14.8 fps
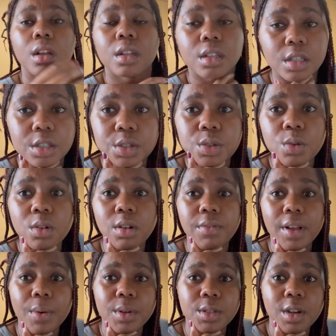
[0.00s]
this school of
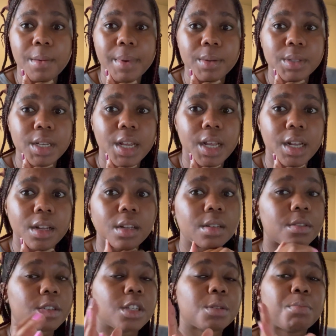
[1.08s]
ours on the
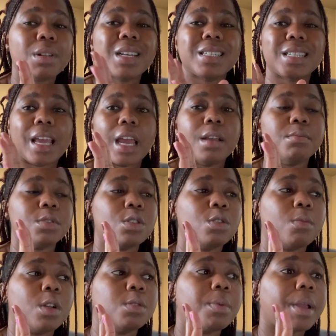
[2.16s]
mountain just plays games too
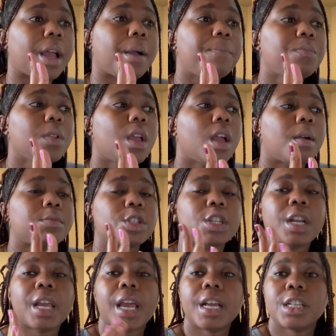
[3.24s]
much. But yeah, I'm just
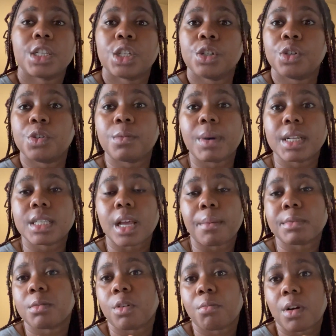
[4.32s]
gonna get into doing my
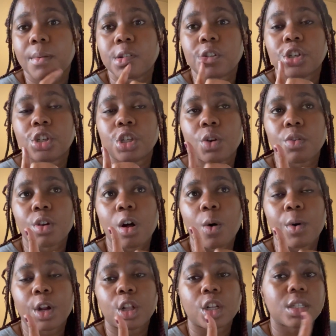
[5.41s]
timetable. I'll probably just show y'all
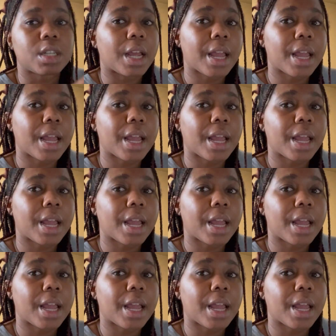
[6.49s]
what it looks like